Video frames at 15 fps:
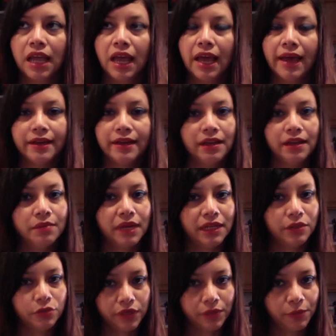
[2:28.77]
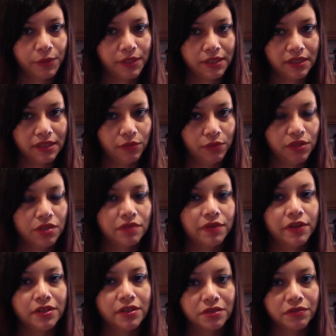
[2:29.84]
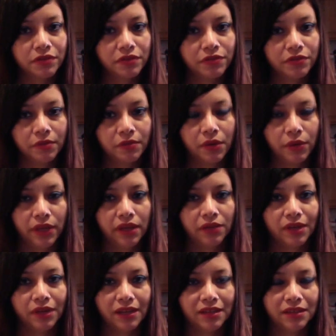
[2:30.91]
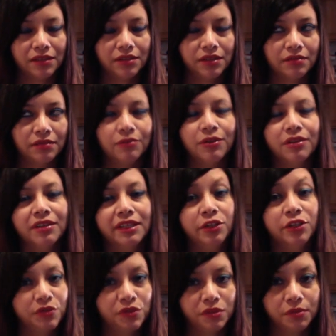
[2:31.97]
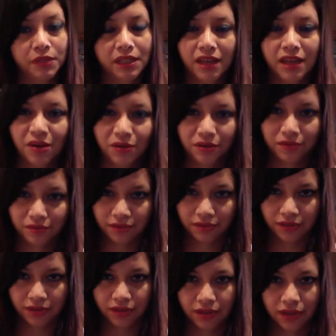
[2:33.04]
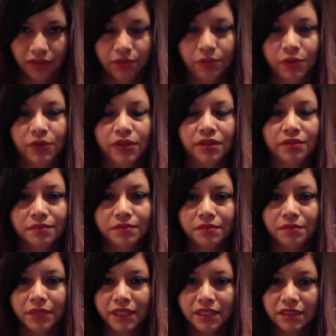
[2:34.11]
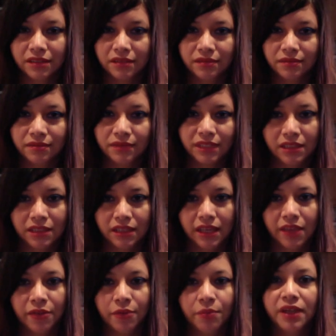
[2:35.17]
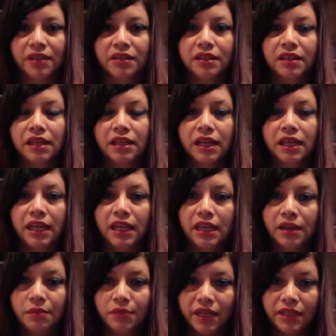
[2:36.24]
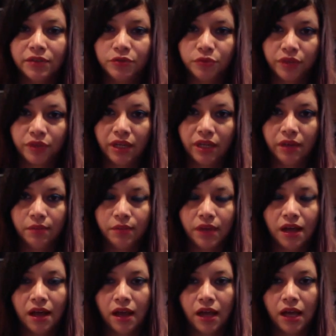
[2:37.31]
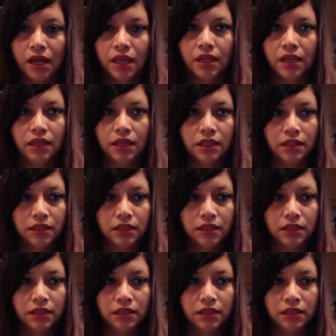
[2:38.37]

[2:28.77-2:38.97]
And in my dream reasoning, which is very different from my waking reality, well, it used to be. Now it's a little more mixed in together. But in my dream, I